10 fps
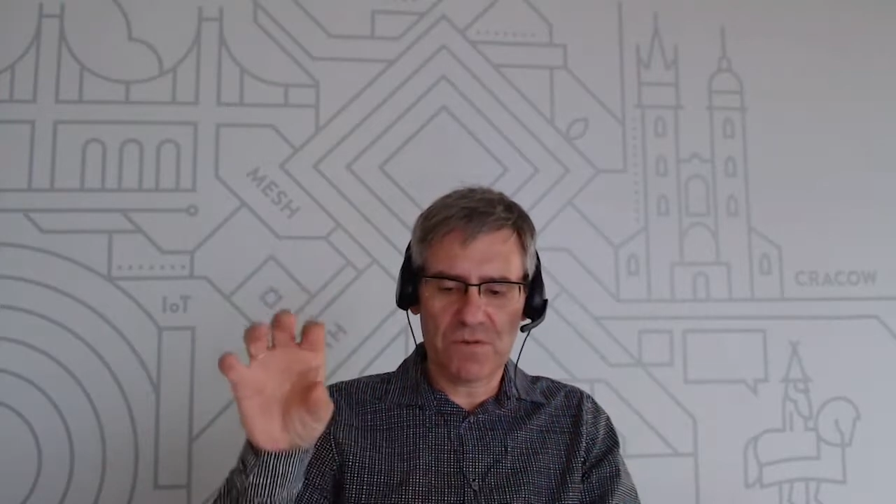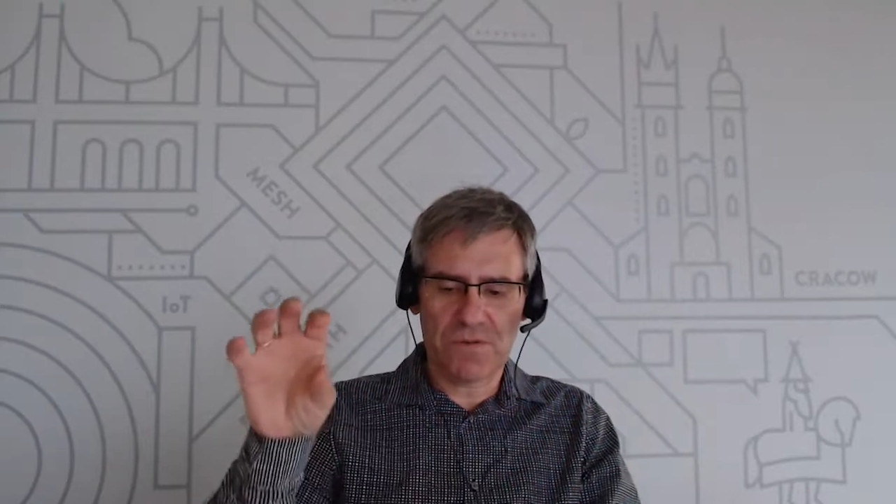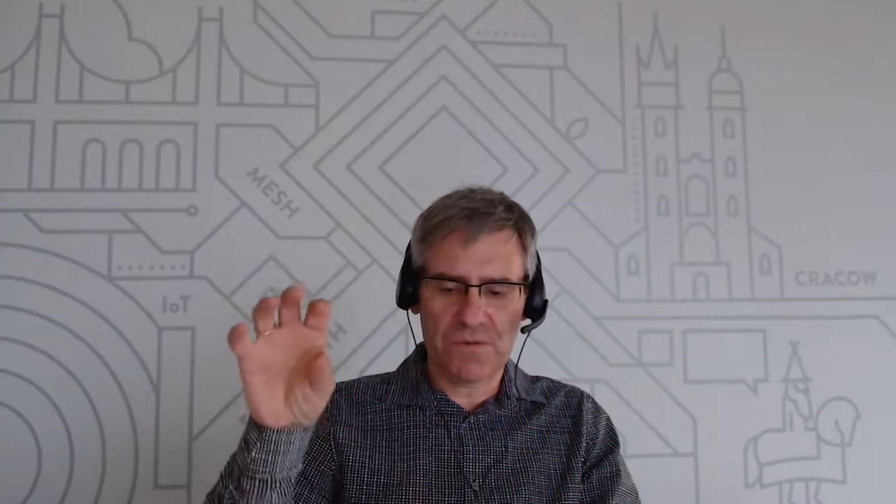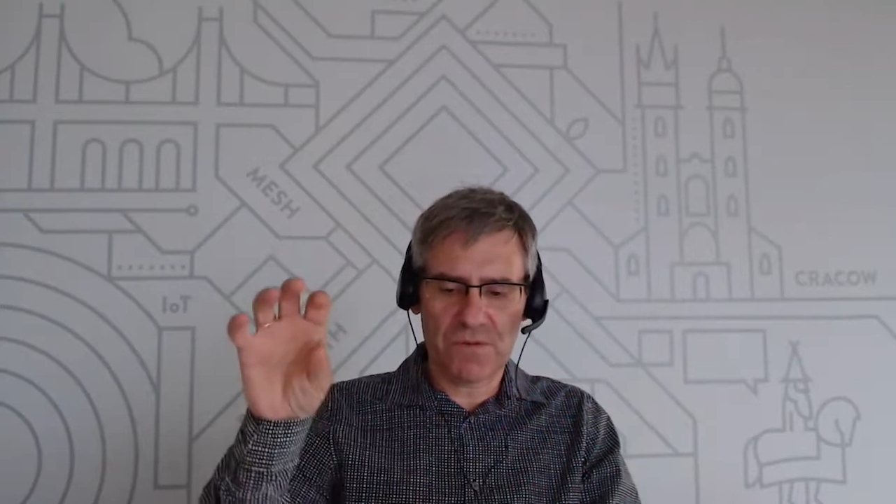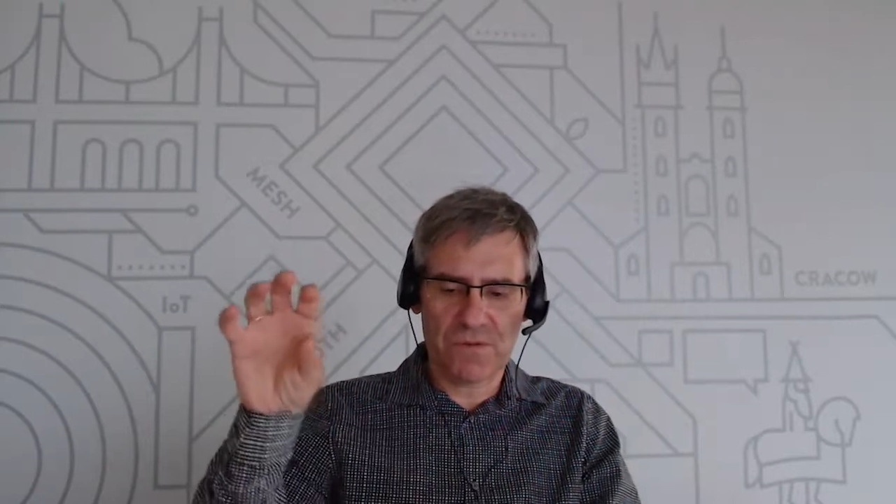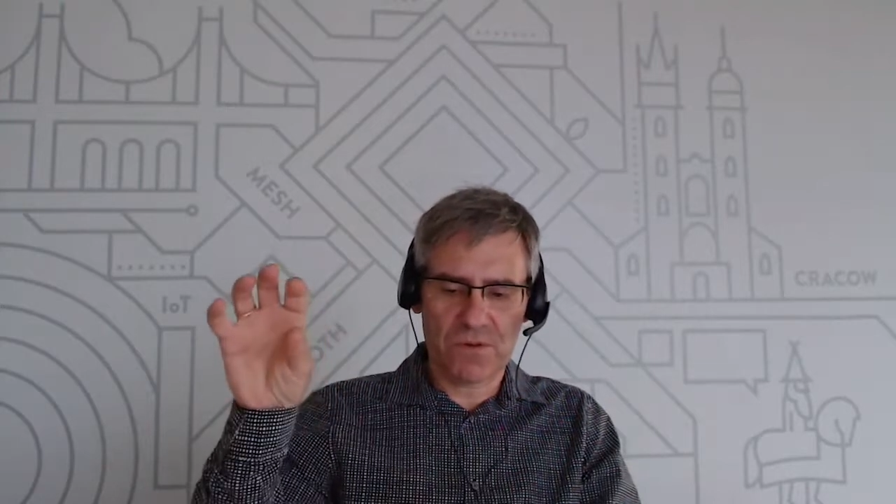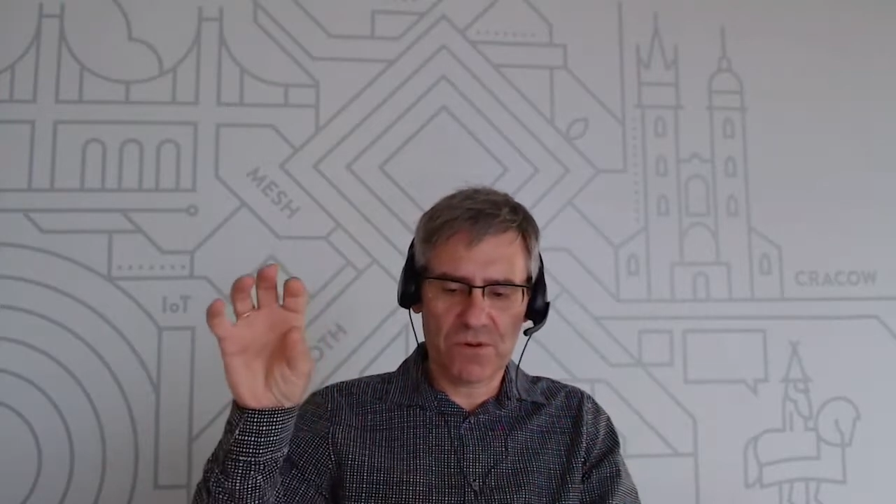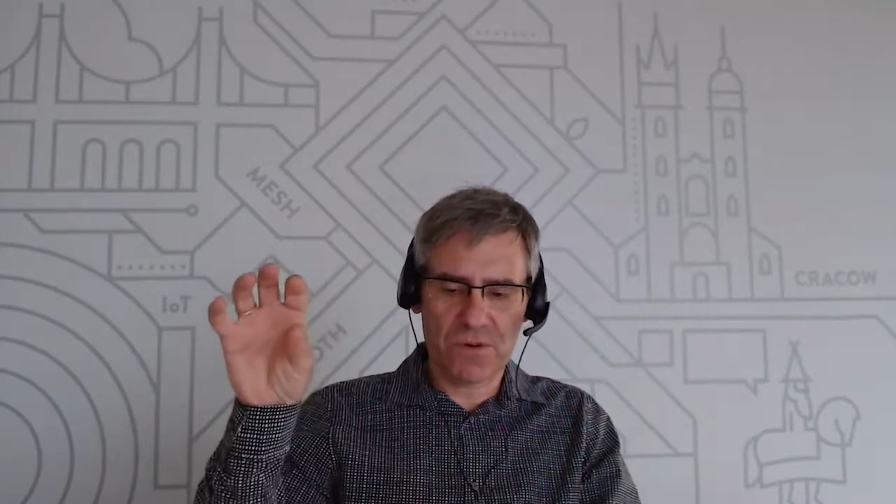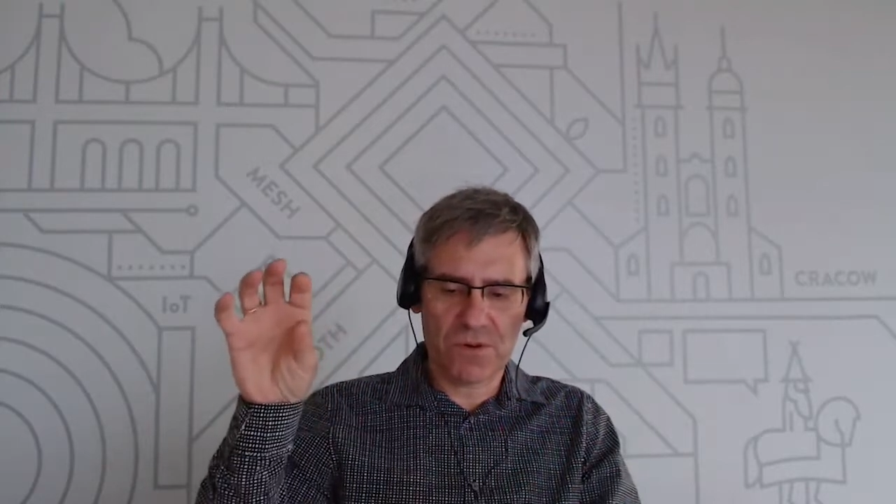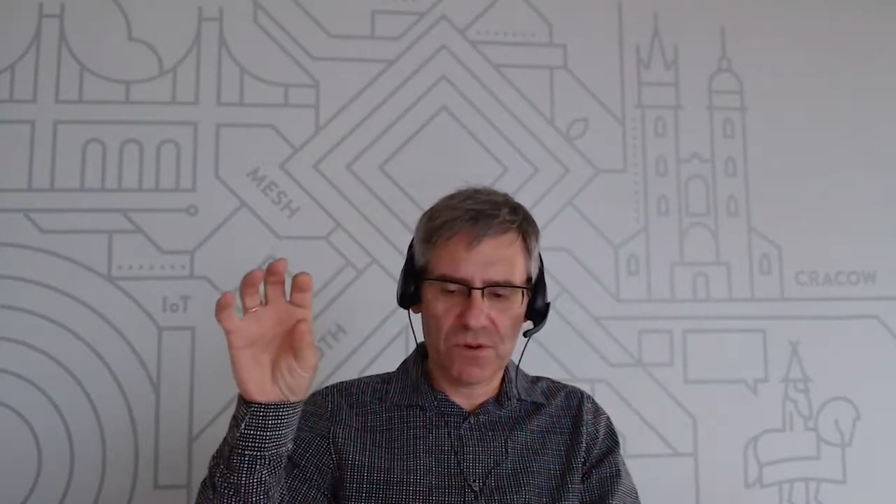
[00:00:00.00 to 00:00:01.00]
of
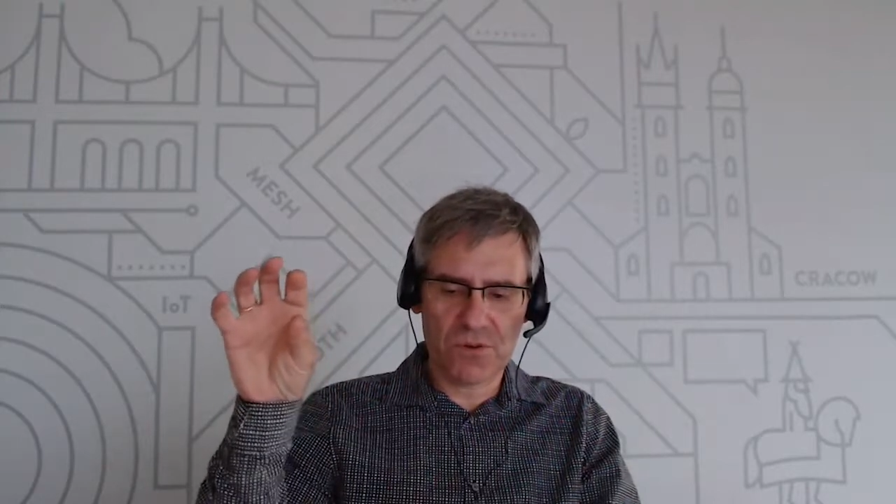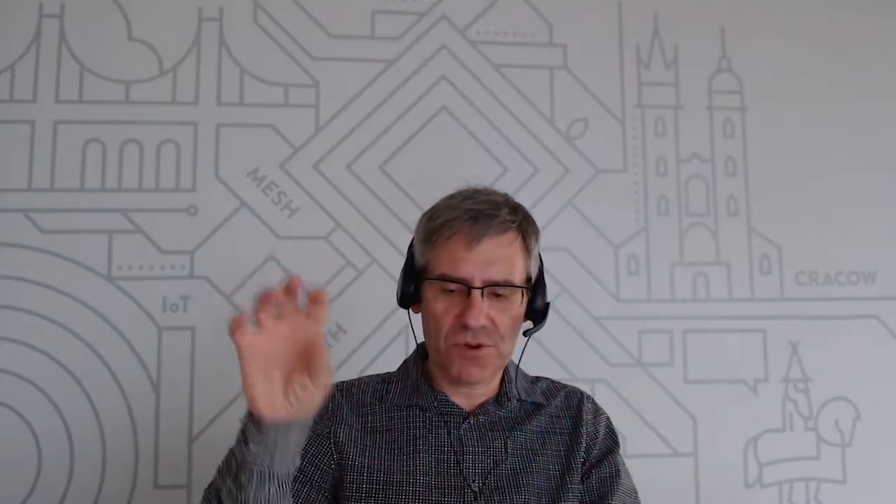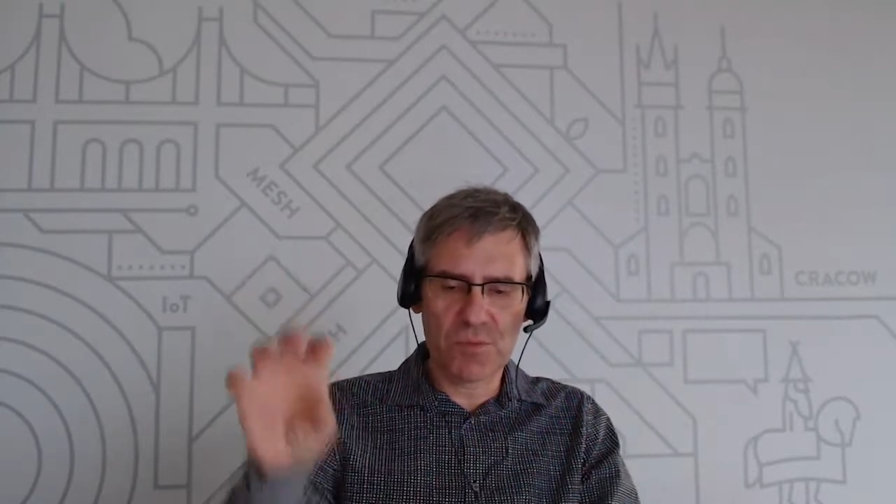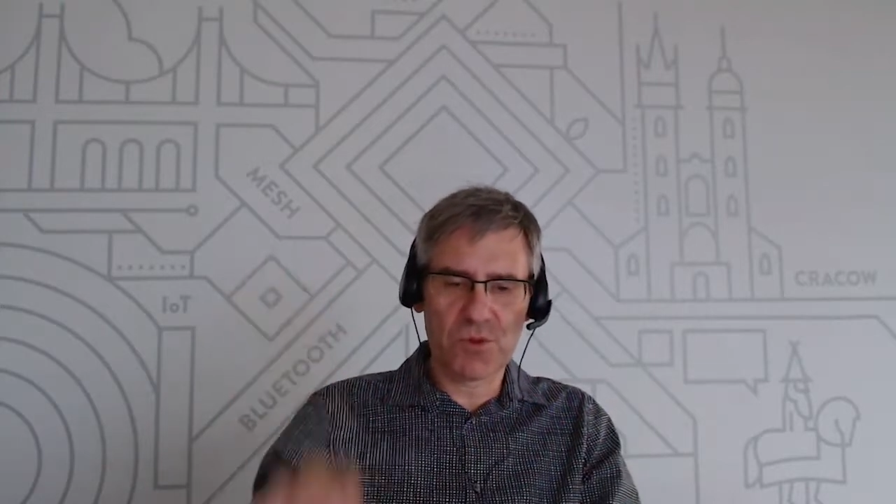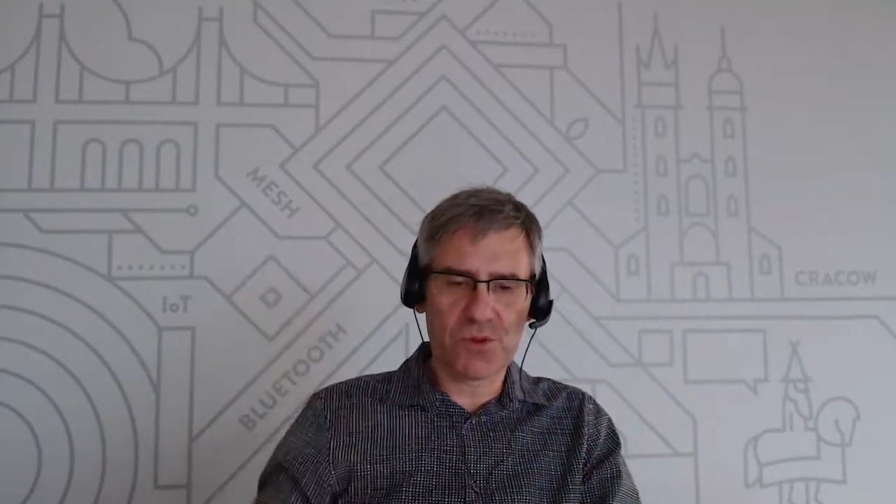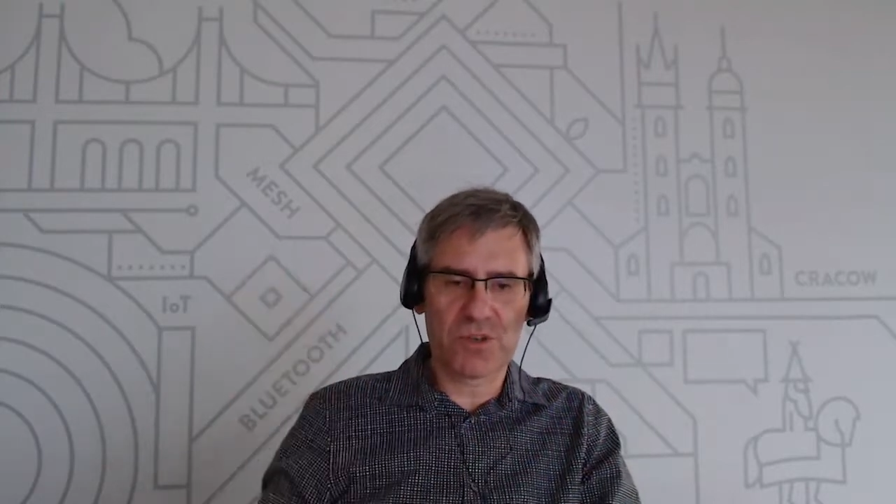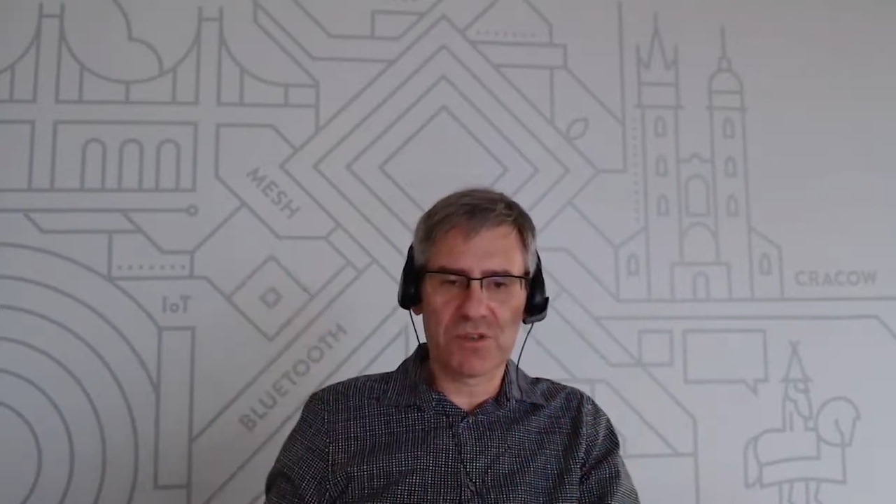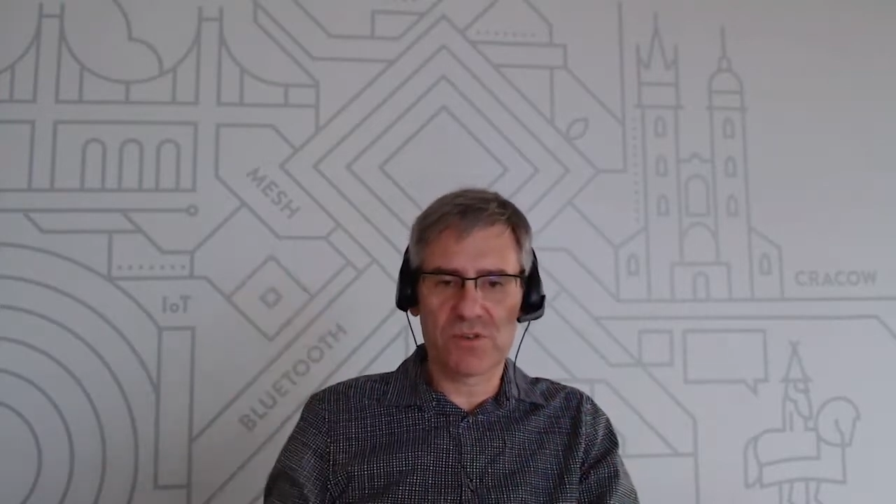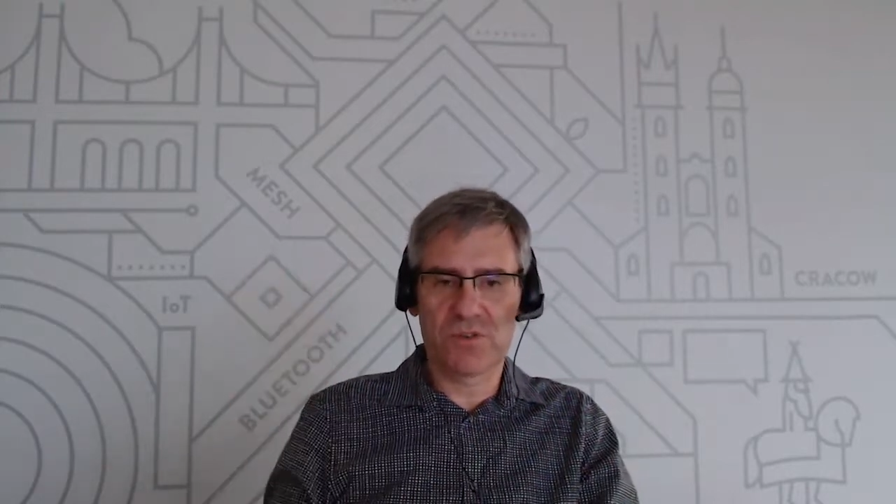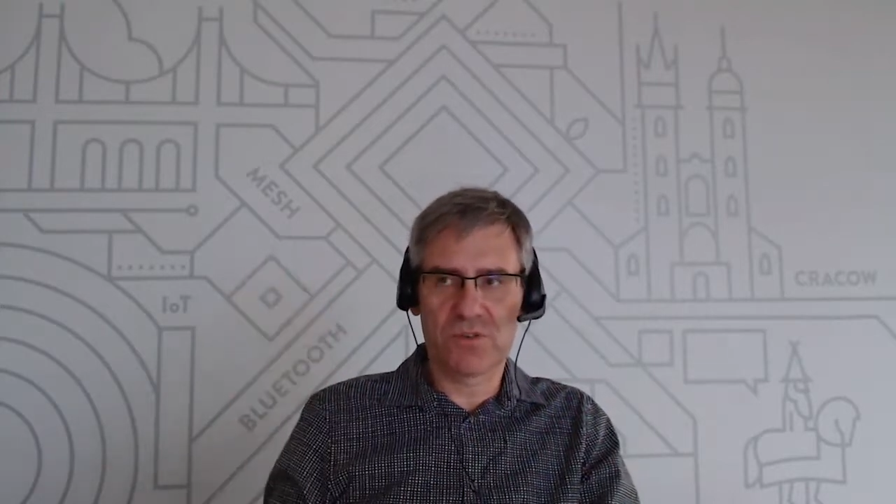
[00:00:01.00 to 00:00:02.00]
contributors